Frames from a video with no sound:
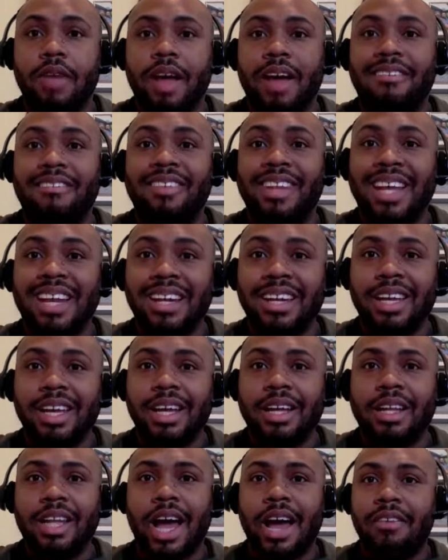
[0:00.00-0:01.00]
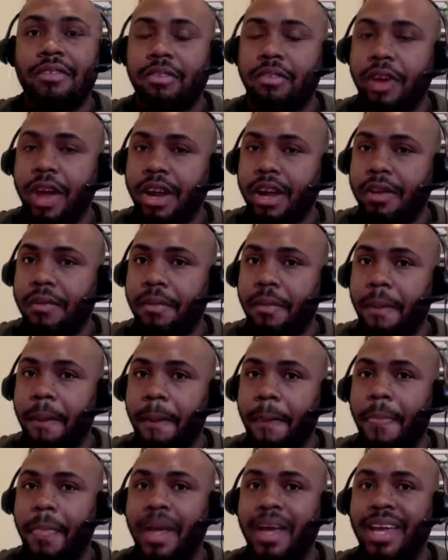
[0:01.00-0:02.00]
lending line of credit
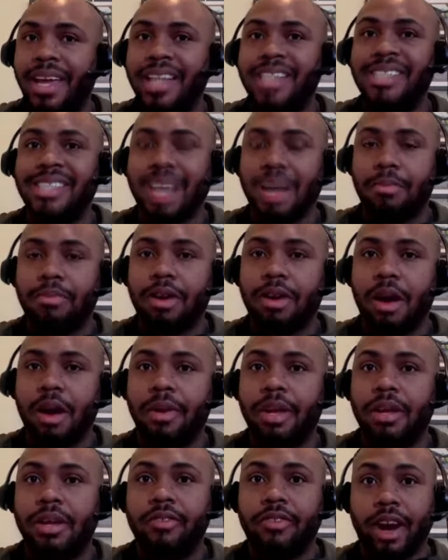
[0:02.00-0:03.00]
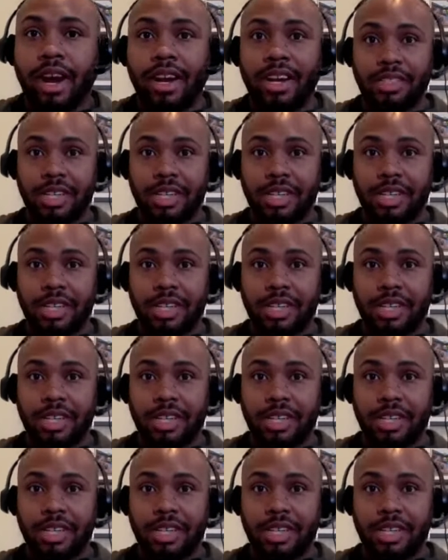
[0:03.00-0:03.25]
against that property, right?